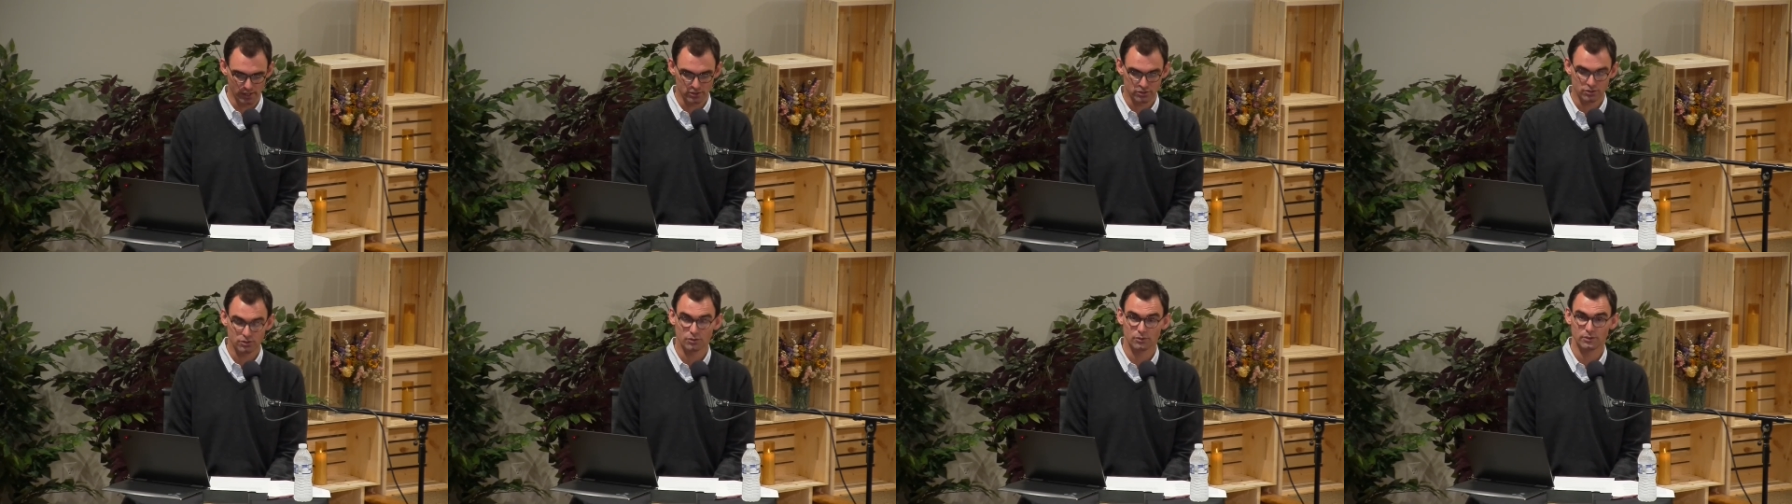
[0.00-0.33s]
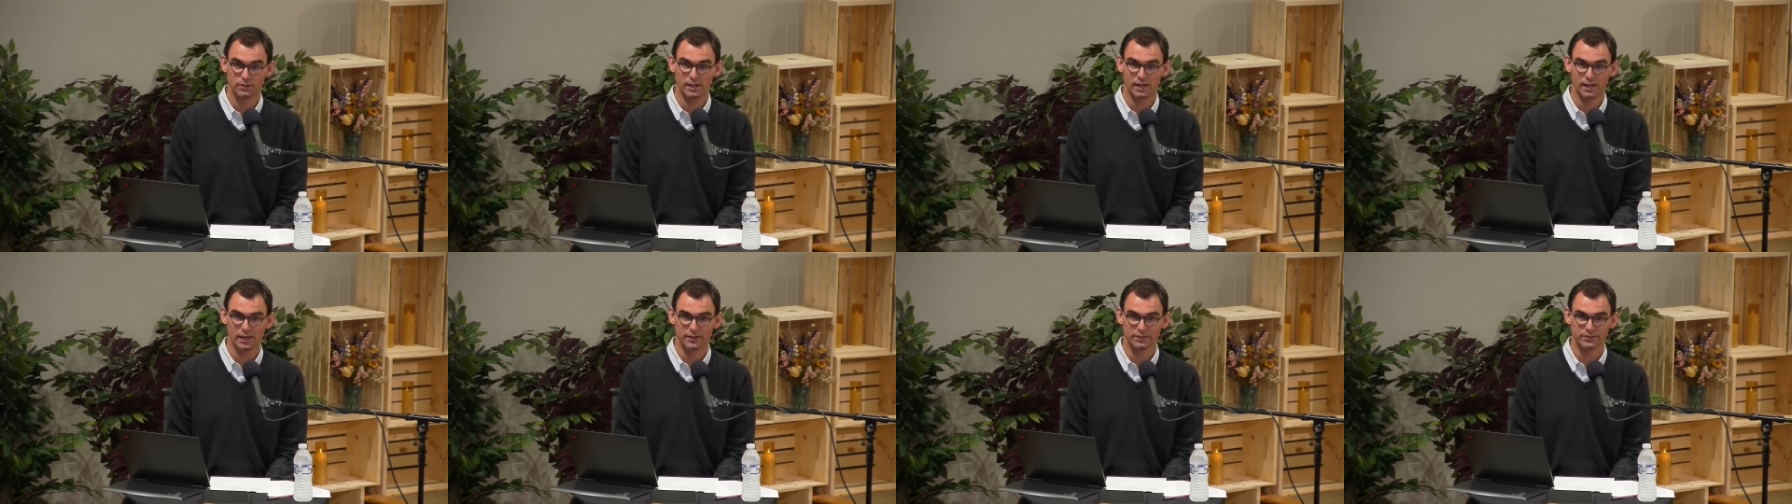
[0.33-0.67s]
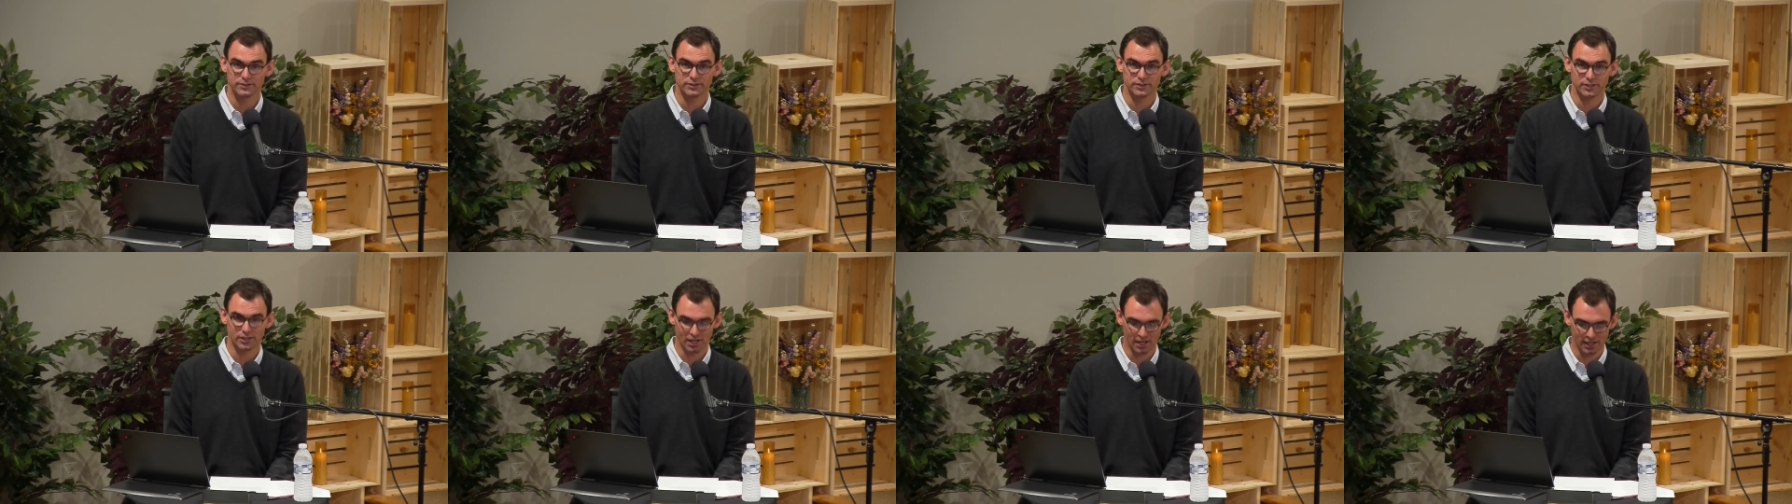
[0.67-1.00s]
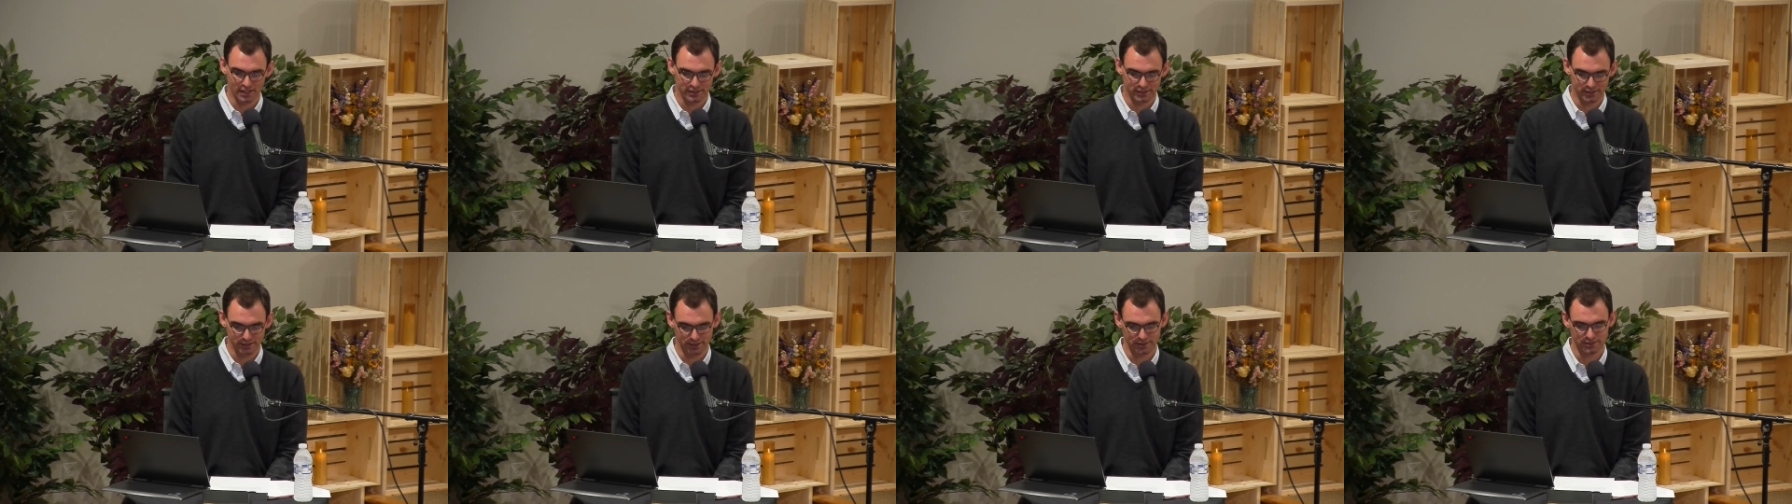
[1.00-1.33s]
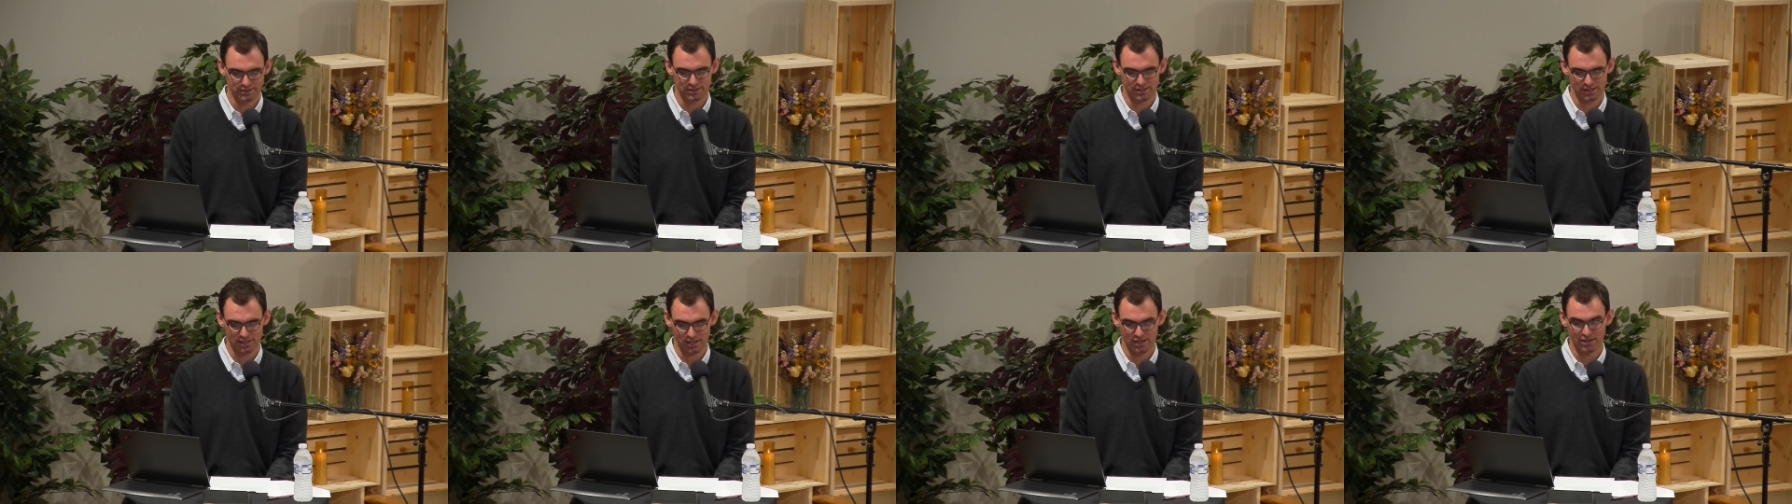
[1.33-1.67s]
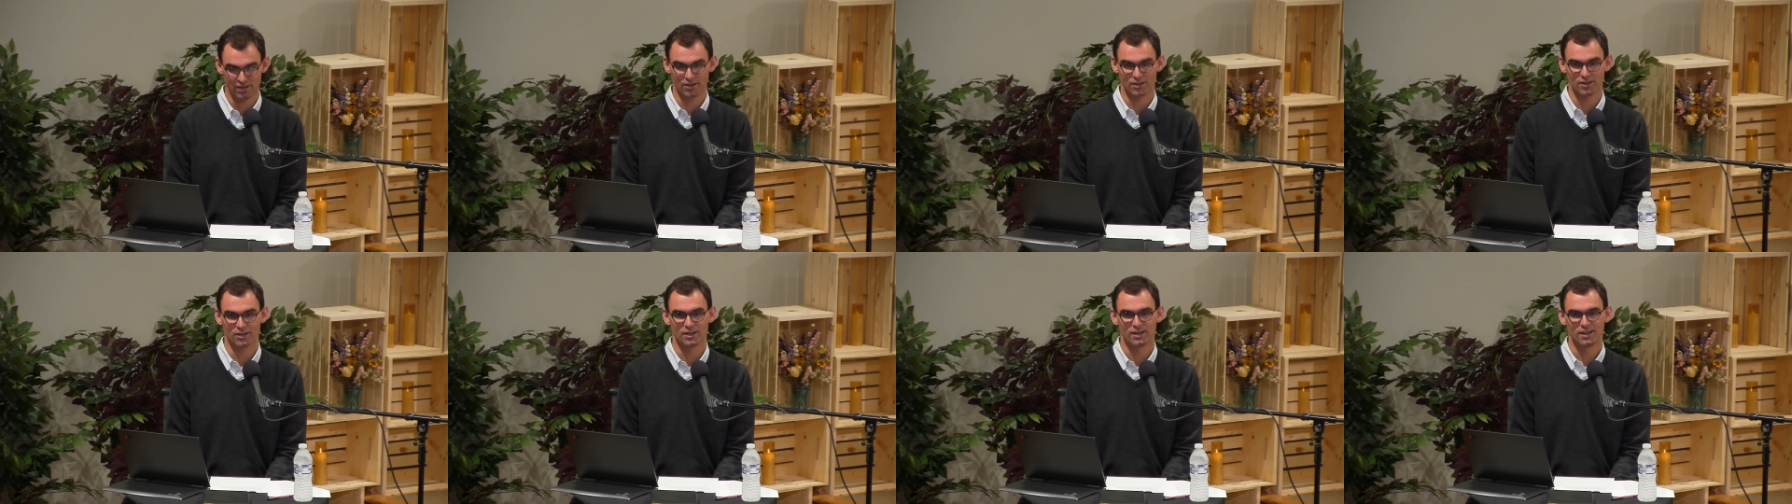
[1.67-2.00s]
So, yes, God does
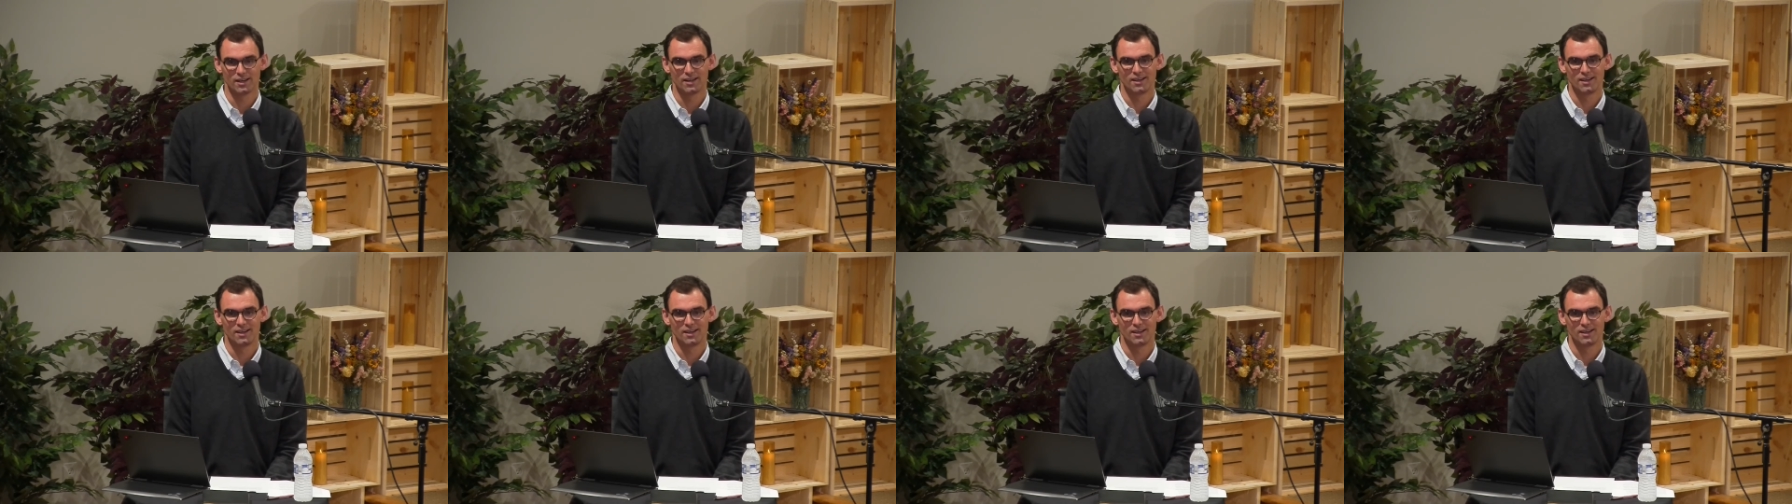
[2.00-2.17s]
care